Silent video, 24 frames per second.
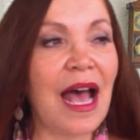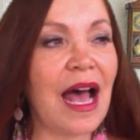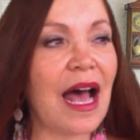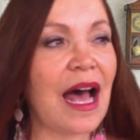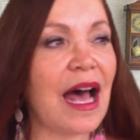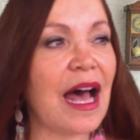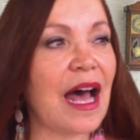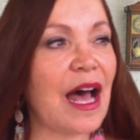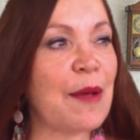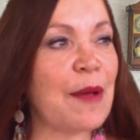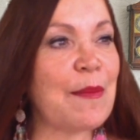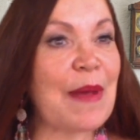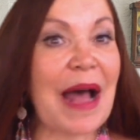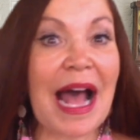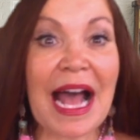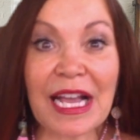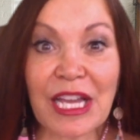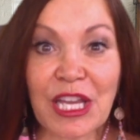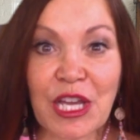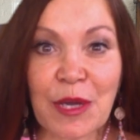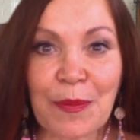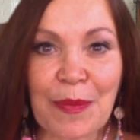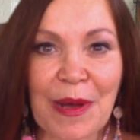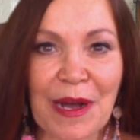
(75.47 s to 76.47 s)

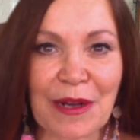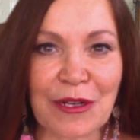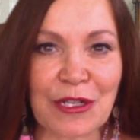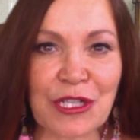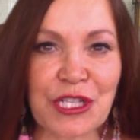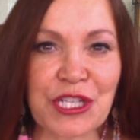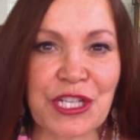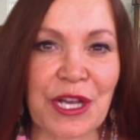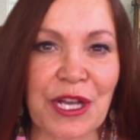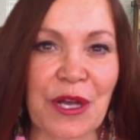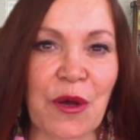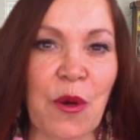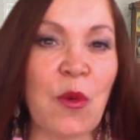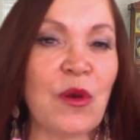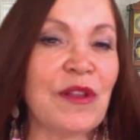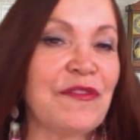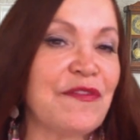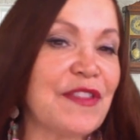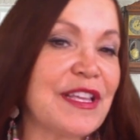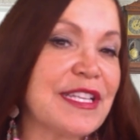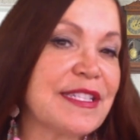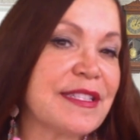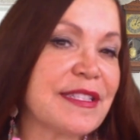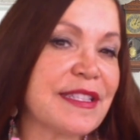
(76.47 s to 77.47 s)
acupuncture, all of
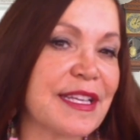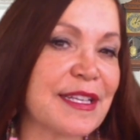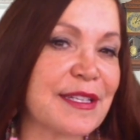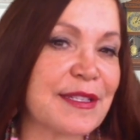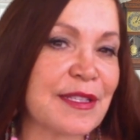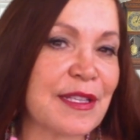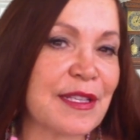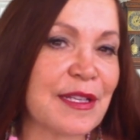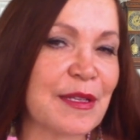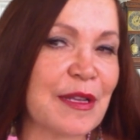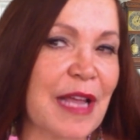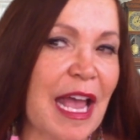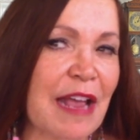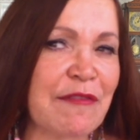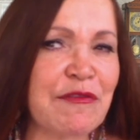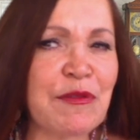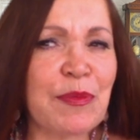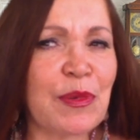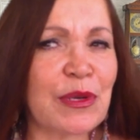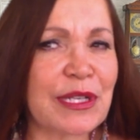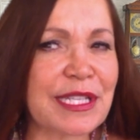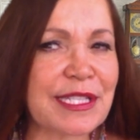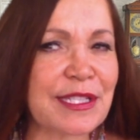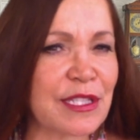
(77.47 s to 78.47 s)
these things that
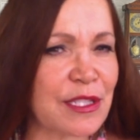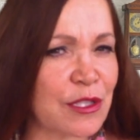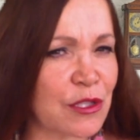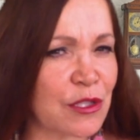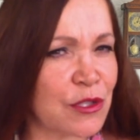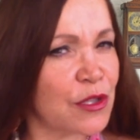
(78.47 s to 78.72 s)
everybody's